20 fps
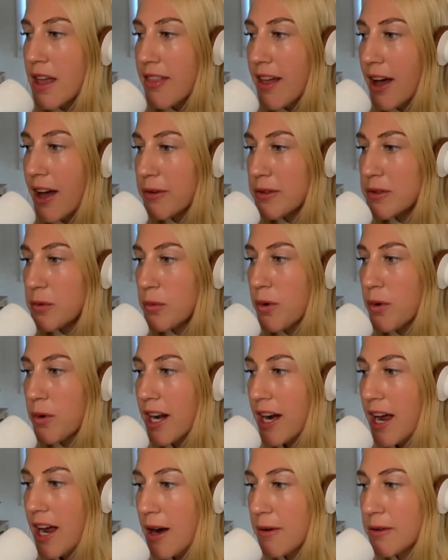that was
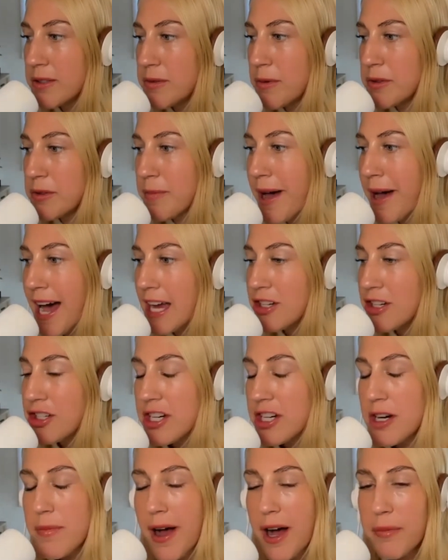what I was most
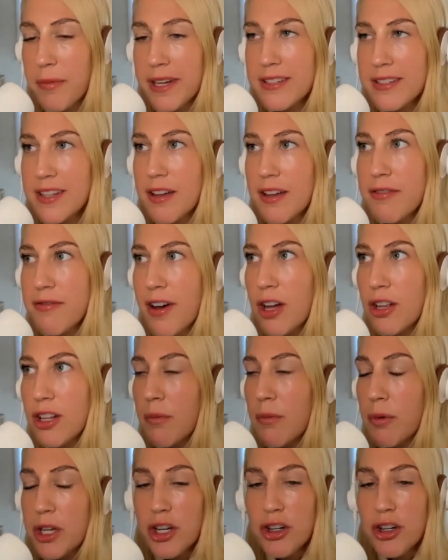passionate about, because I felt,
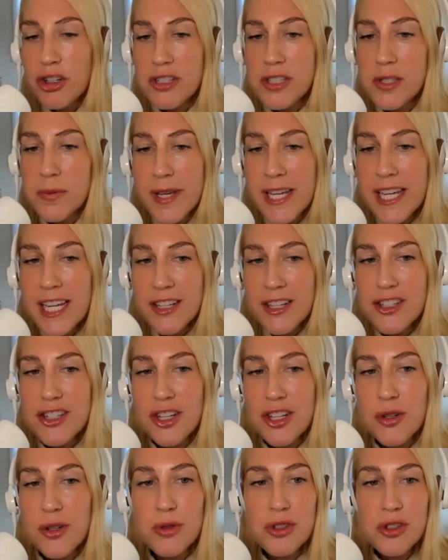and what you're just speaking to,